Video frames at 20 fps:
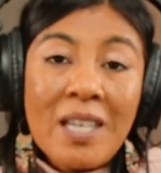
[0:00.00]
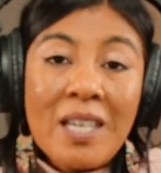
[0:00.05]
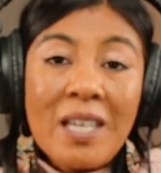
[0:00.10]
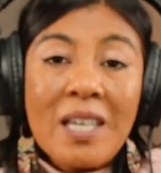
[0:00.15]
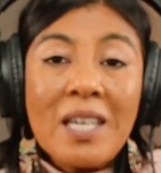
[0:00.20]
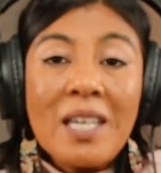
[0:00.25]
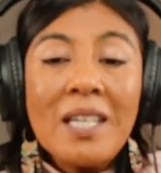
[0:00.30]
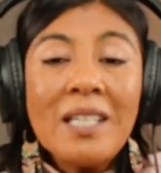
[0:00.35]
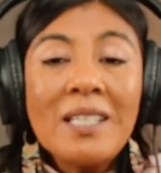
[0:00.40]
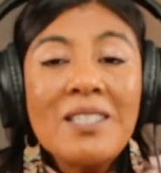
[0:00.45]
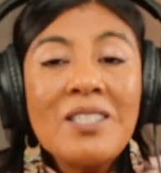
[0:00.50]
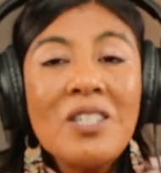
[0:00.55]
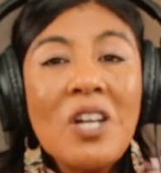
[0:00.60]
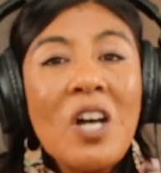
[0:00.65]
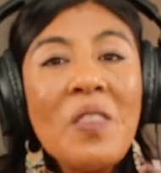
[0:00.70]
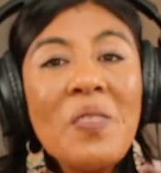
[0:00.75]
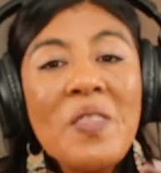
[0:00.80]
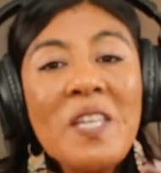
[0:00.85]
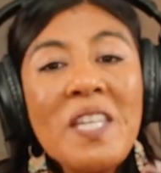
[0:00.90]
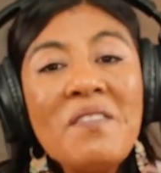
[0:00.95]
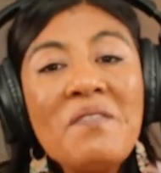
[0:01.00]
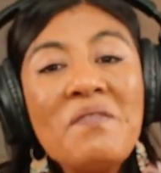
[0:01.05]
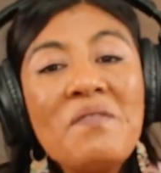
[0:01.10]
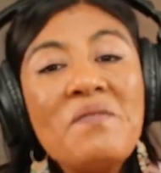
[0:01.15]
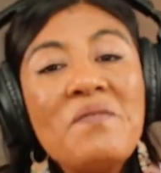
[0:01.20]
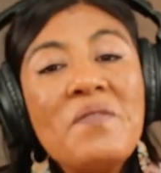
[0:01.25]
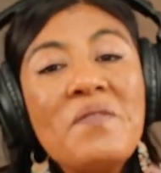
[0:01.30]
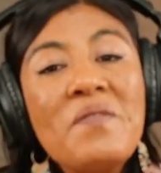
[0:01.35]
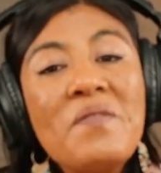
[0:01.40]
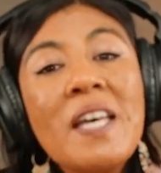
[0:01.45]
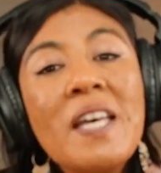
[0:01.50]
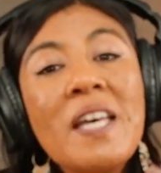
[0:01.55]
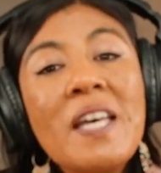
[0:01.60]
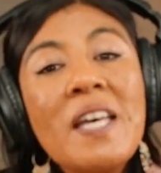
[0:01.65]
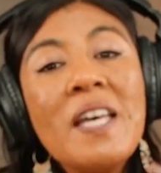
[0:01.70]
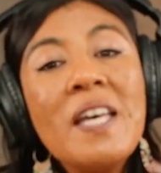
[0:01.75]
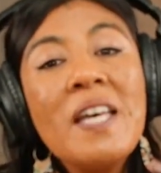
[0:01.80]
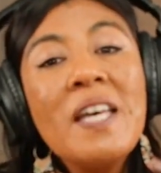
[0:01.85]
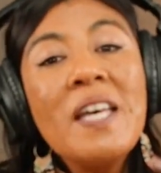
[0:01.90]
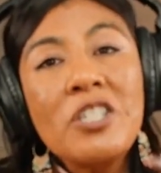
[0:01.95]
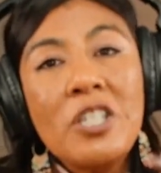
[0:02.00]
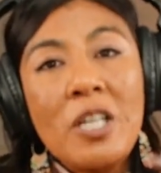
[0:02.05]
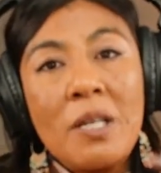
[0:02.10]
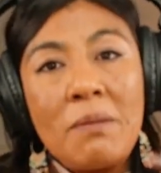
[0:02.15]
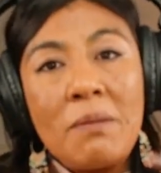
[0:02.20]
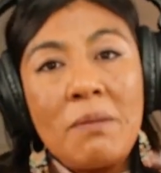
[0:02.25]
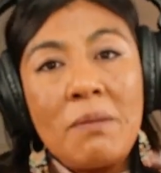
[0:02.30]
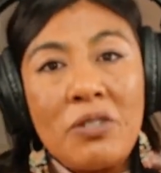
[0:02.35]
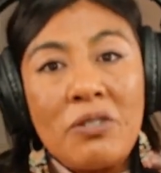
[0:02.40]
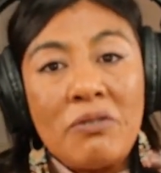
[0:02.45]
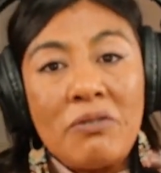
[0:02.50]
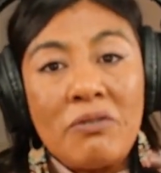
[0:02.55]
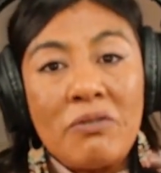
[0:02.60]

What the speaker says: It's not the event that shapes you.